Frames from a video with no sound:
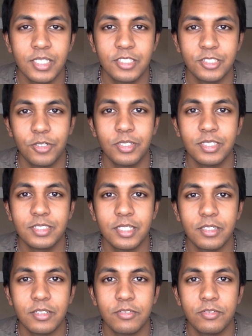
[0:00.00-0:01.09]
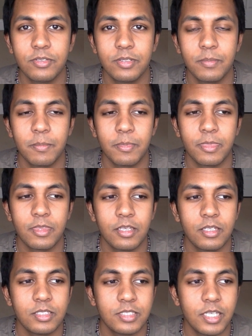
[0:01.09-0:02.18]
So instead of
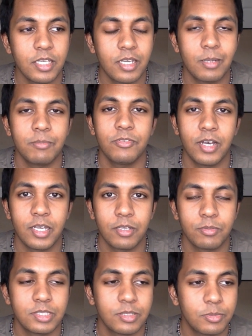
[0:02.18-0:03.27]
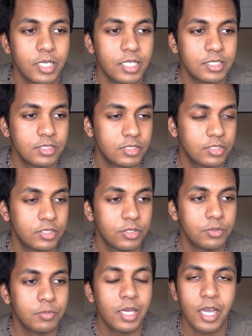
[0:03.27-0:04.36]
saying I'm fine when someone asks
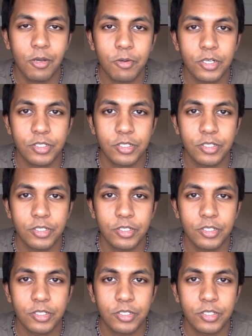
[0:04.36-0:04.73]
you, how are